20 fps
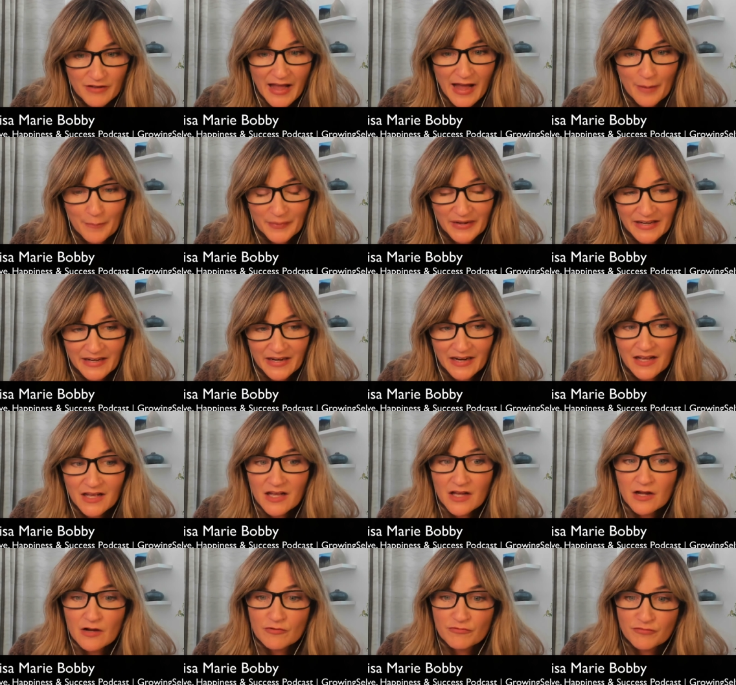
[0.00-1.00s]
happening
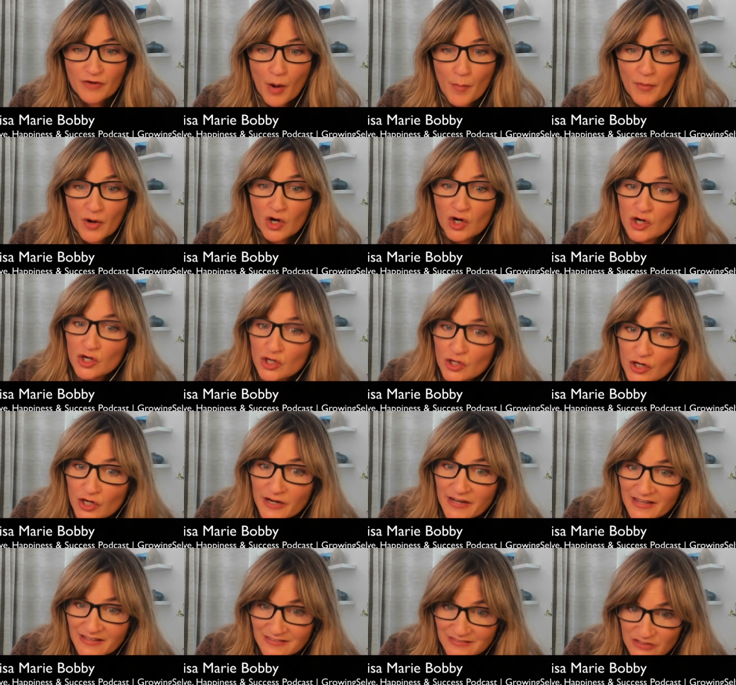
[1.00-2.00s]
from her
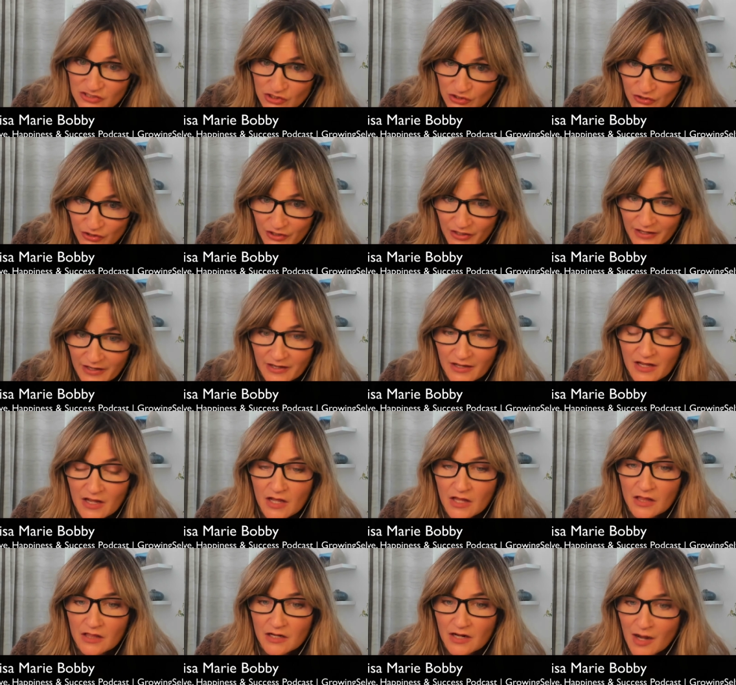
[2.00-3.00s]
history,
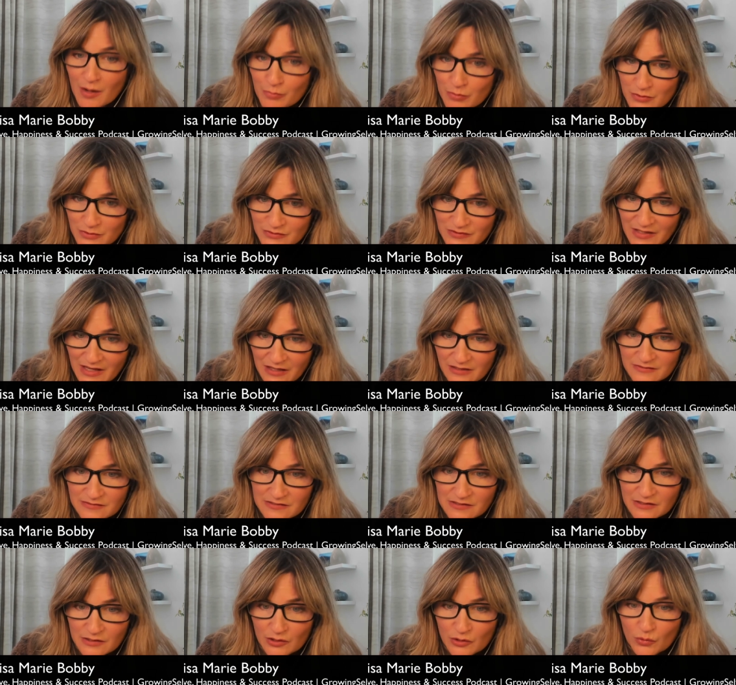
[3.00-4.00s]
the couples
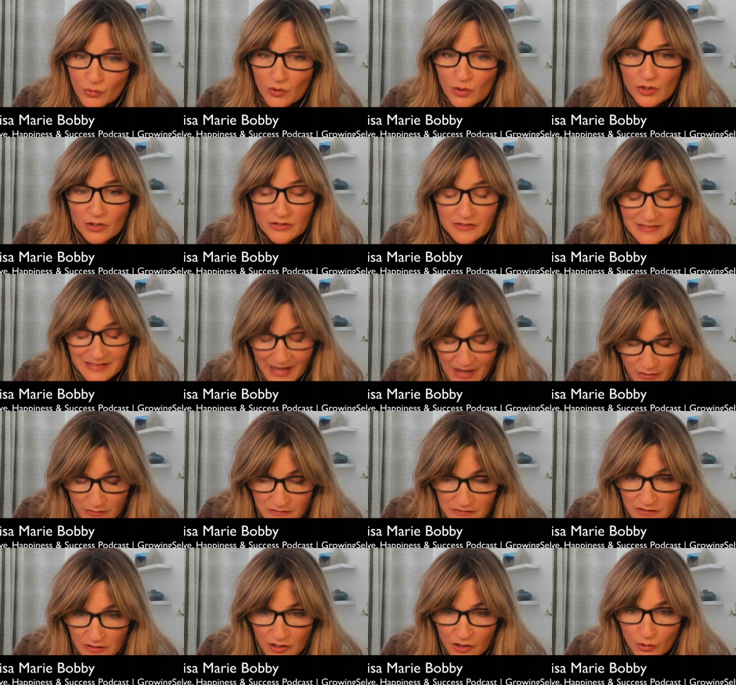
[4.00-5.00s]
counselor
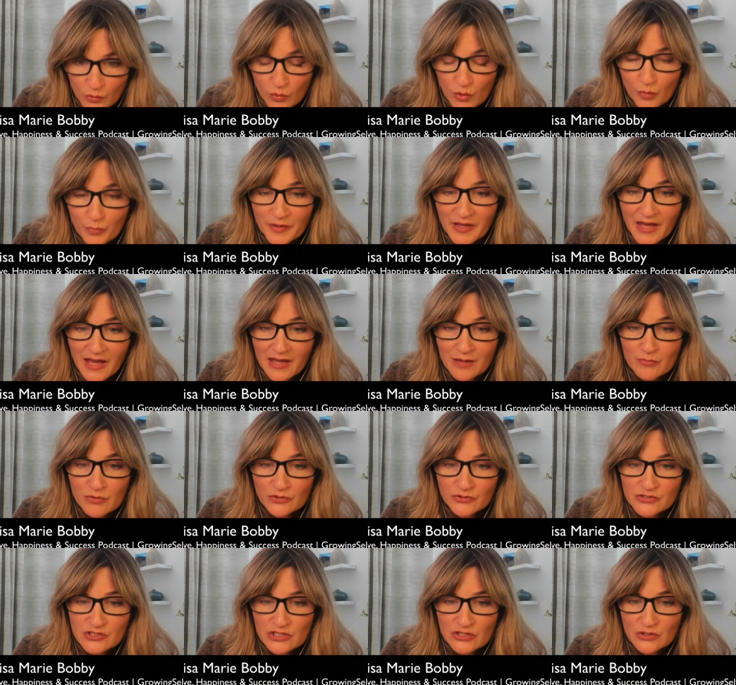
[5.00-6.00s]
counselor will be able
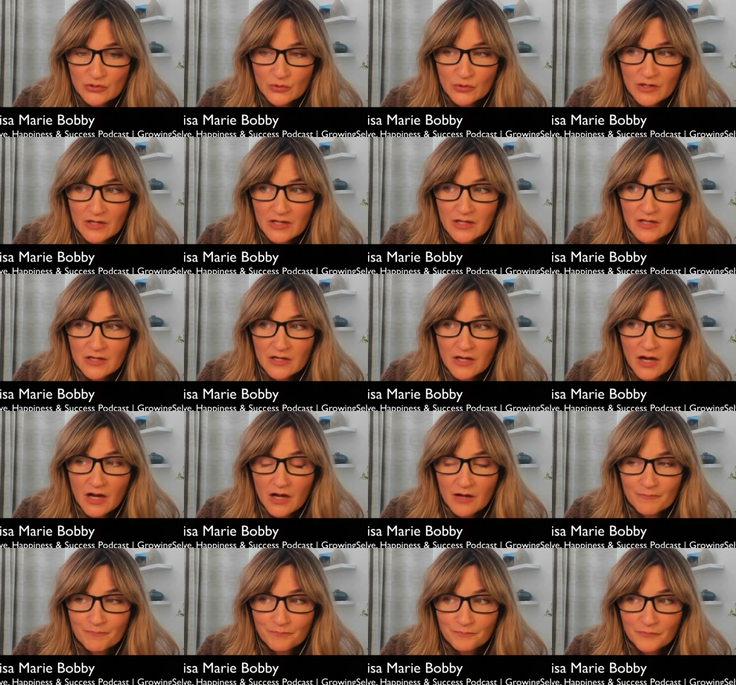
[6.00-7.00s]
to
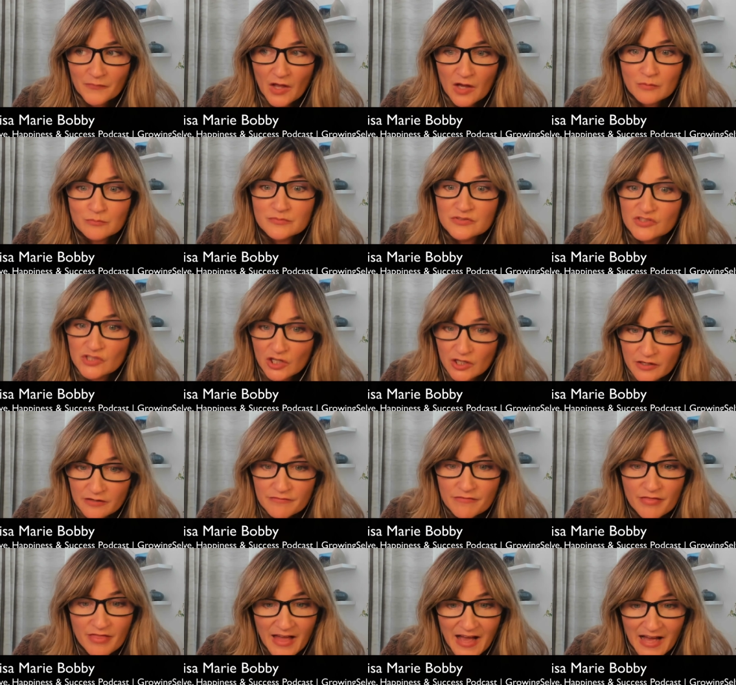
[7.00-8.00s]
um,
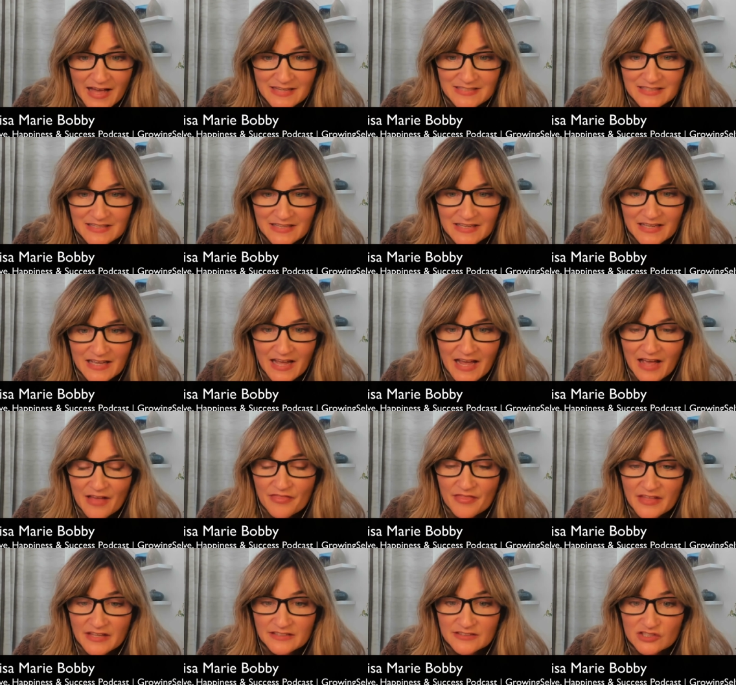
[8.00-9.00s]
observe that
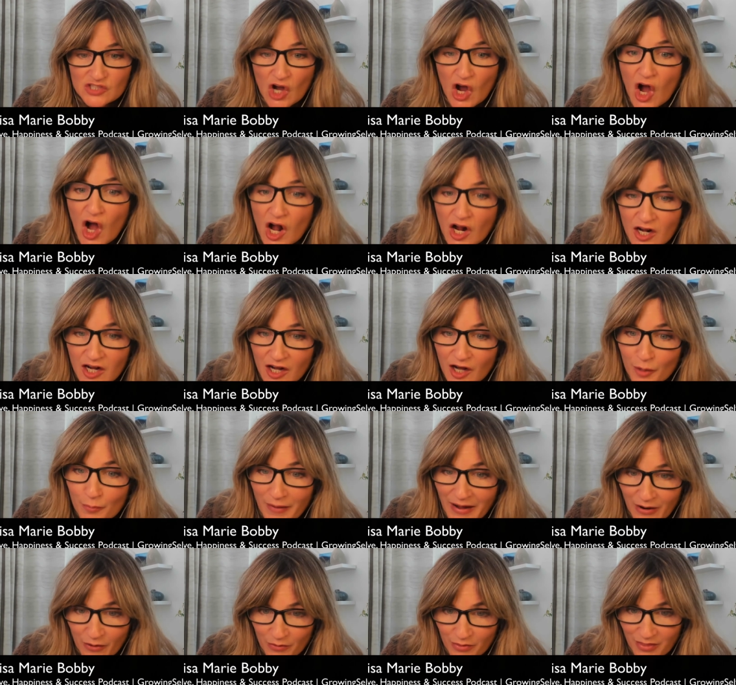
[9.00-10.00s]
and then talk
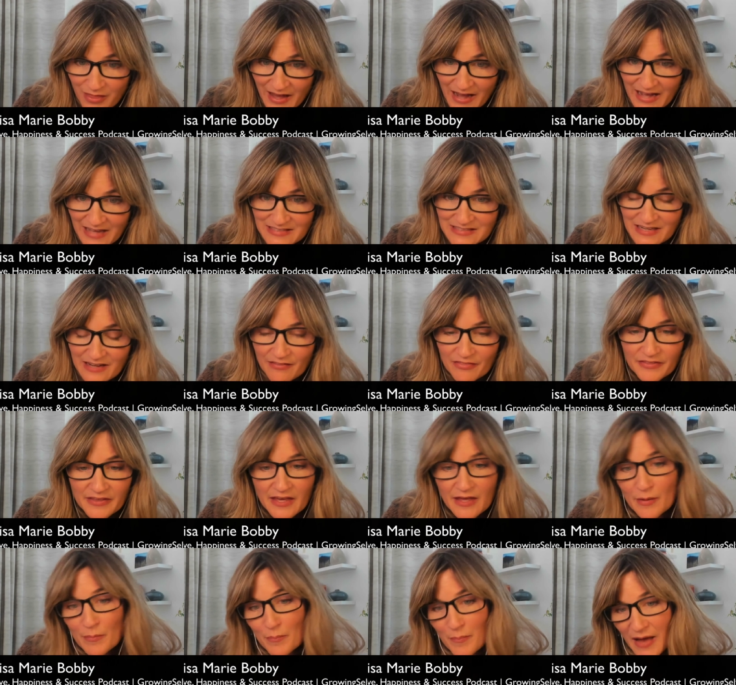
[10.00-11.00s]
about that and the
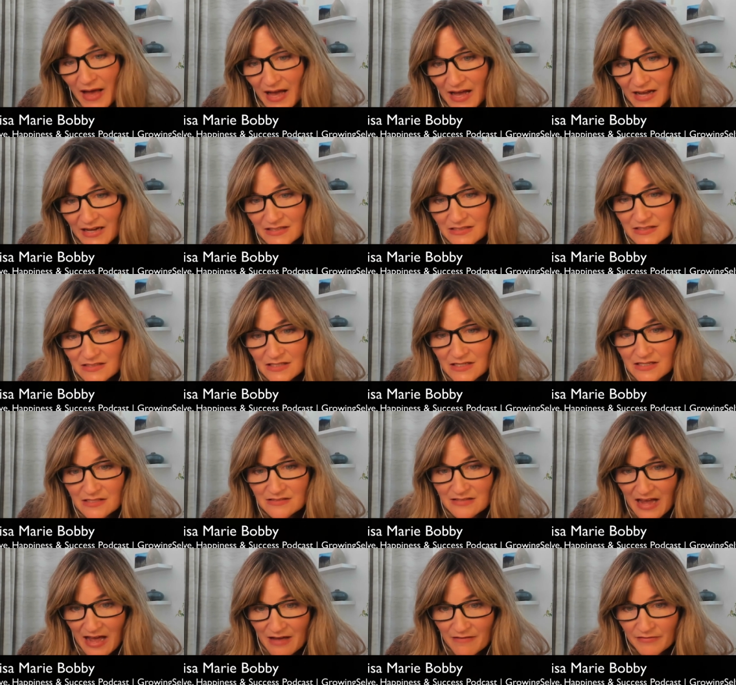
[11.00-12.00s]
impact that
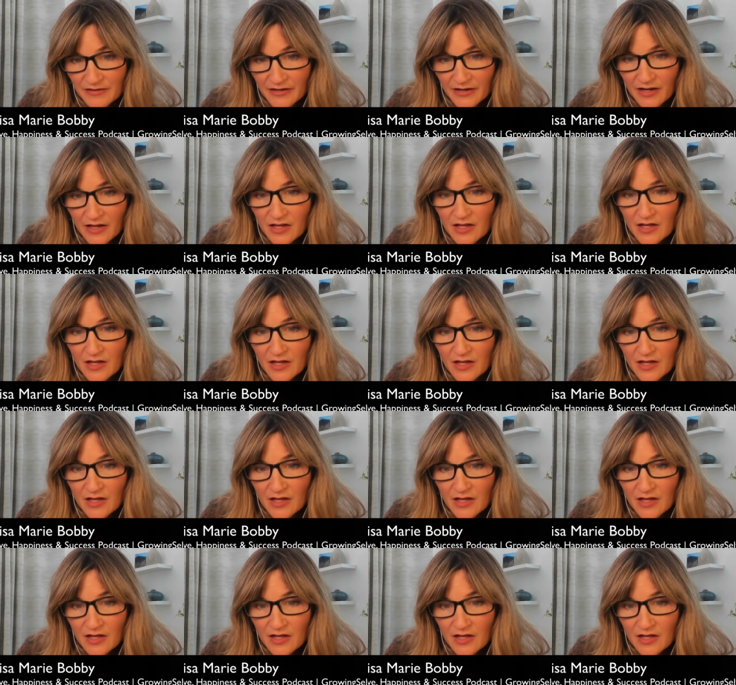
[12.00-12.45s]
it's having